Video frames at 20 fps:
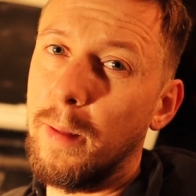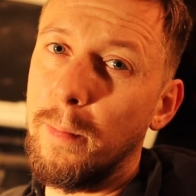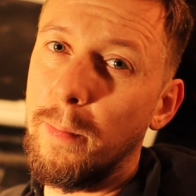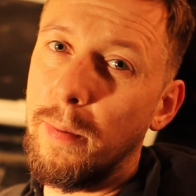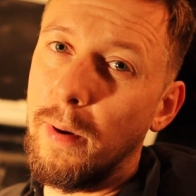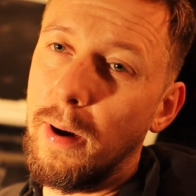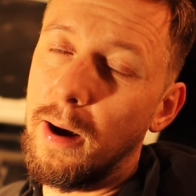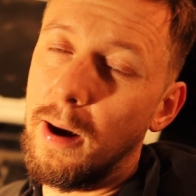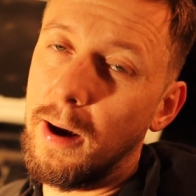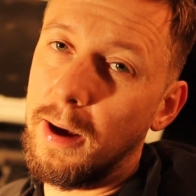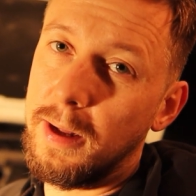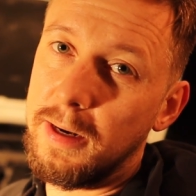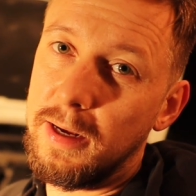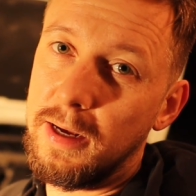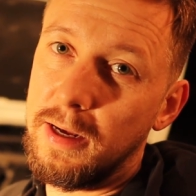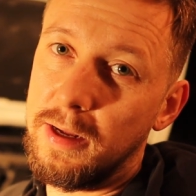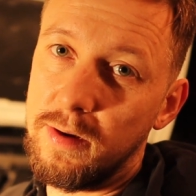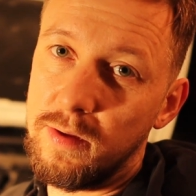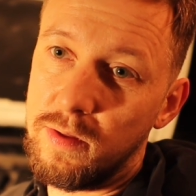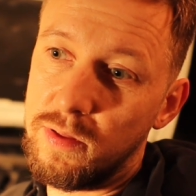but
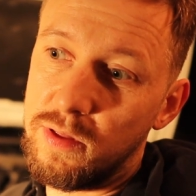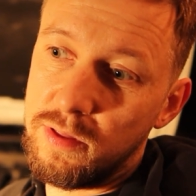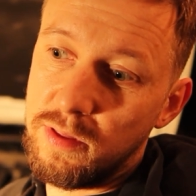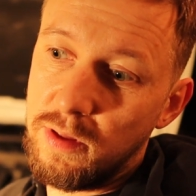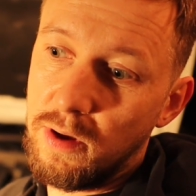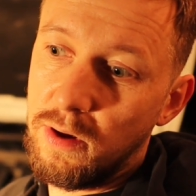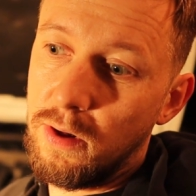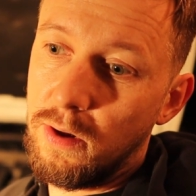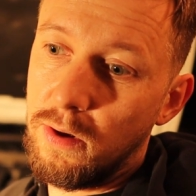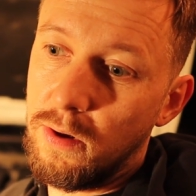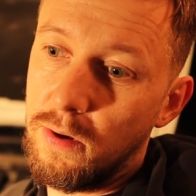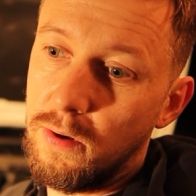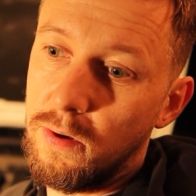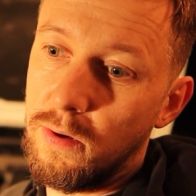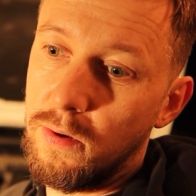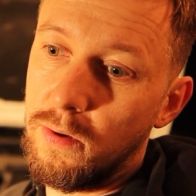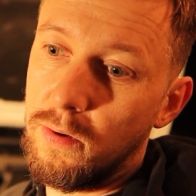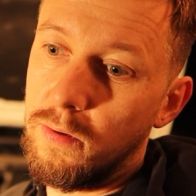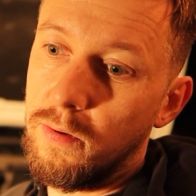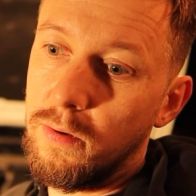it is
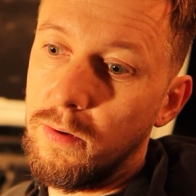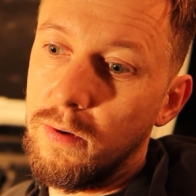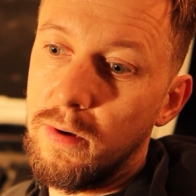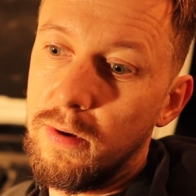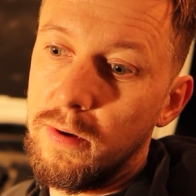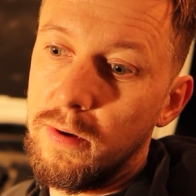still,